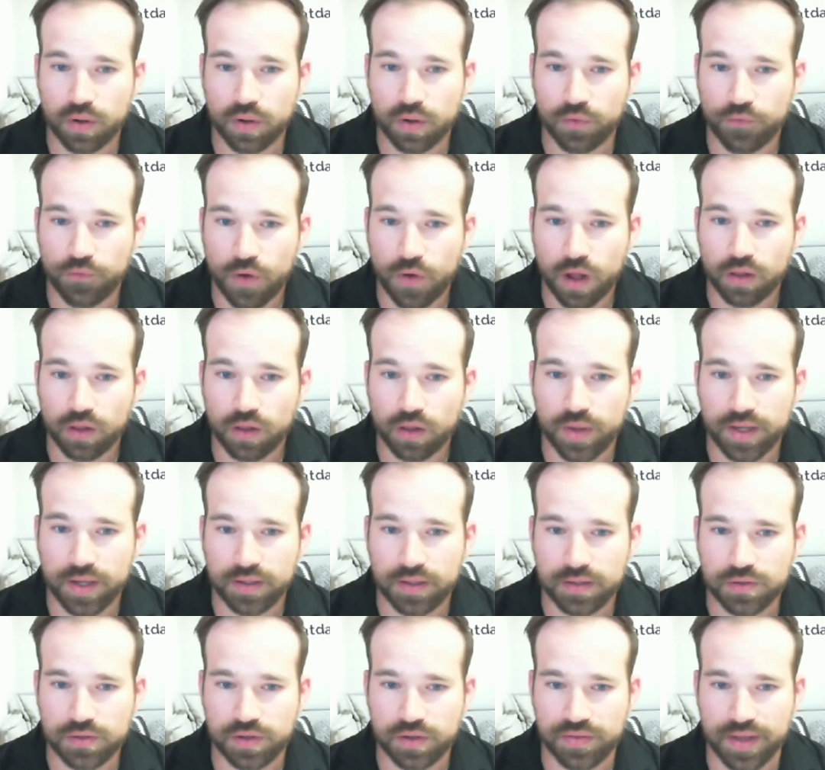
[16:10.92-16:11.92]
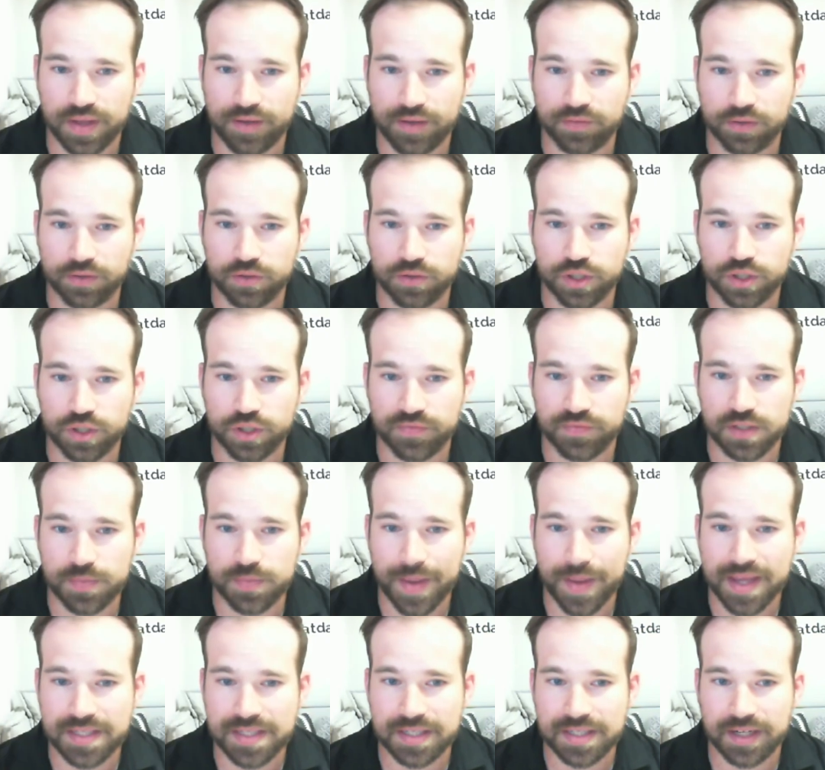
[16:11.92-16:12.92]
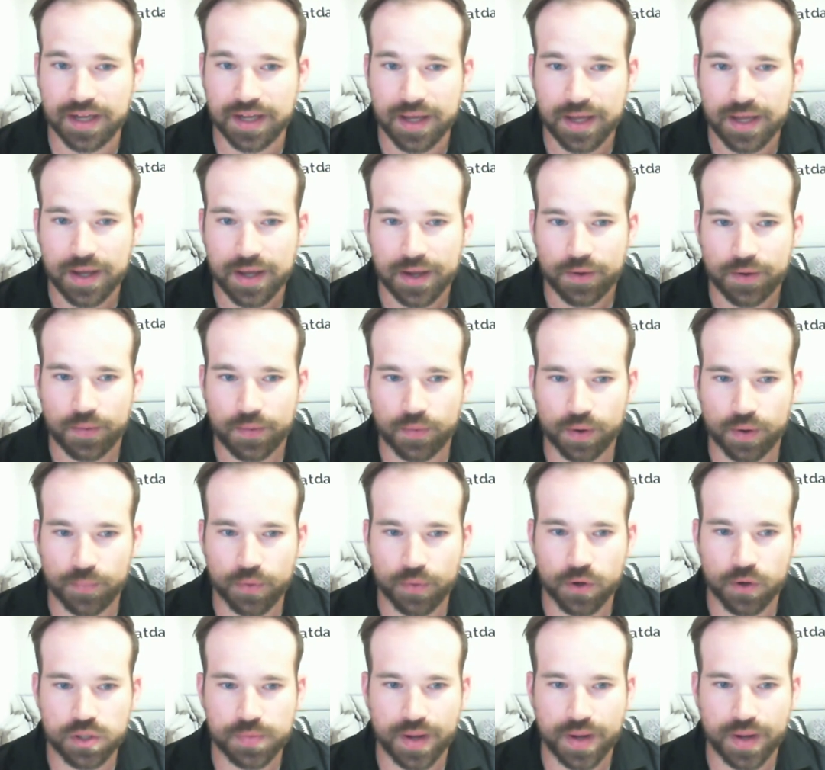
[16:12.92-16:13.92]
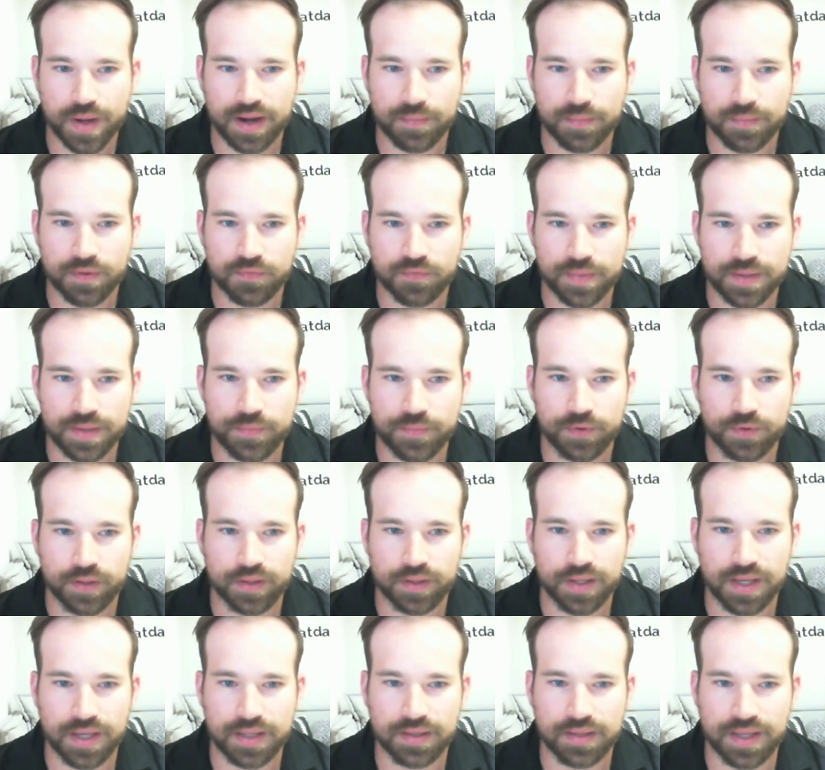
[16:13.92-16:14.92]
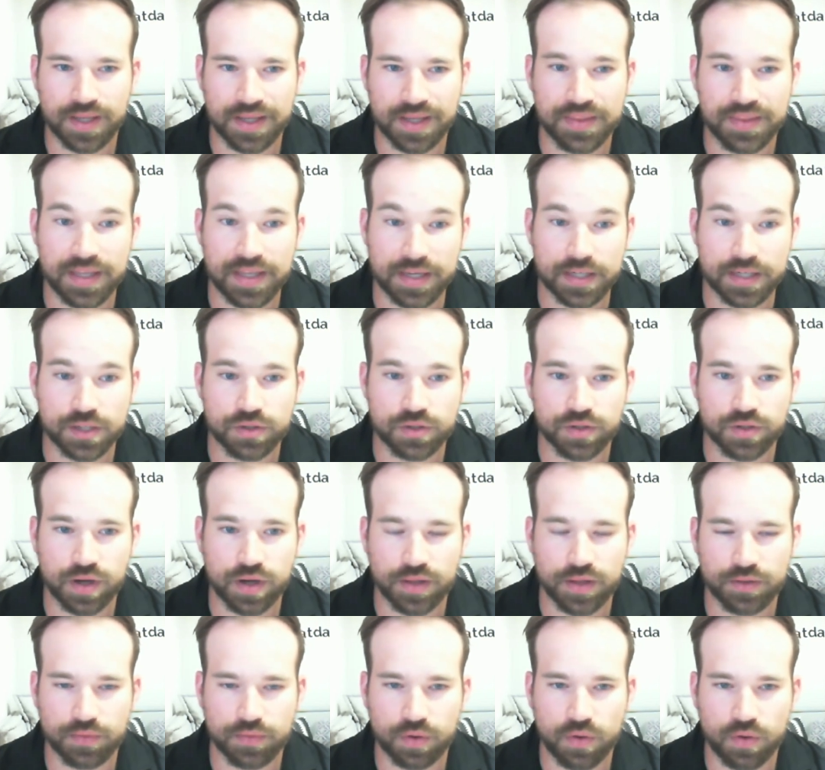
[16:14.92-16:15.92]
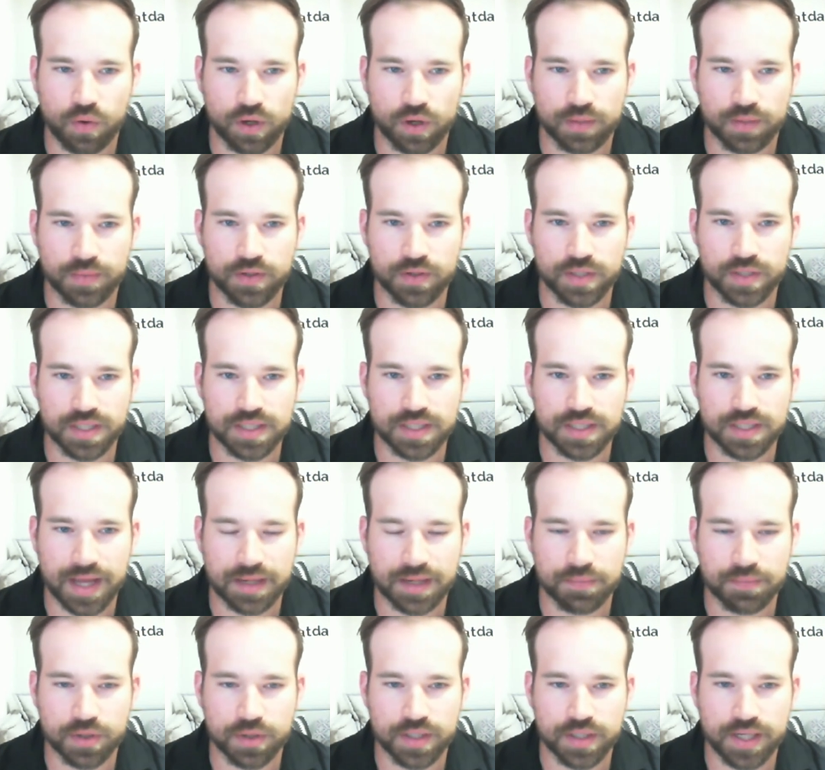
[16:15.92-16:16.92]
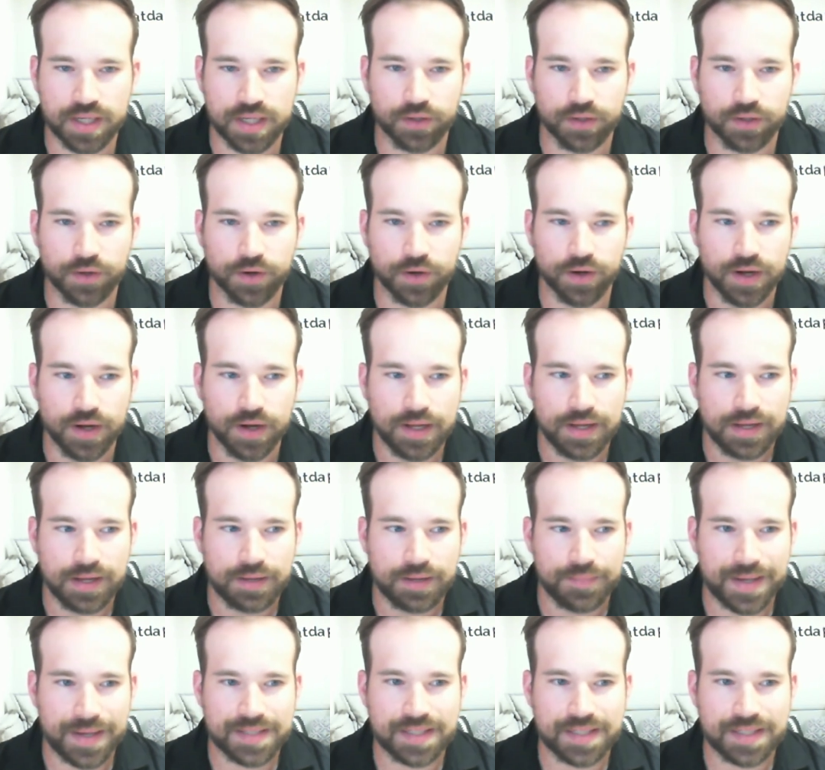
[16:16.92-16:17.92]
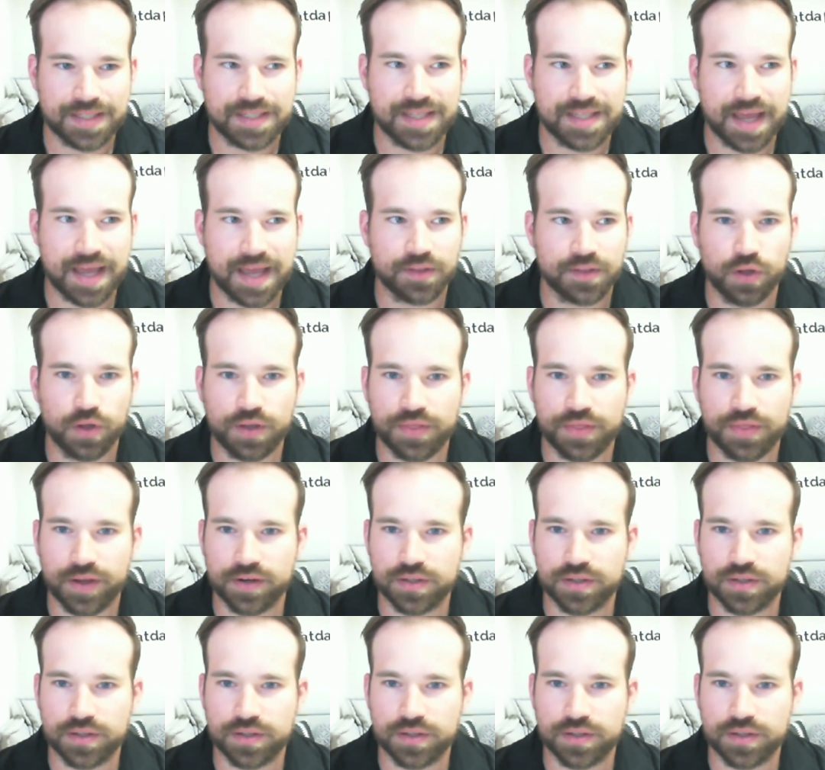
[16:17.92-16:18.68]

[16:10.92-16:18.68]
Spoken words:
following sort of the evolution of the space, and were approached by a number of people in the industry on the recorded music side in particular, basically saying that, look,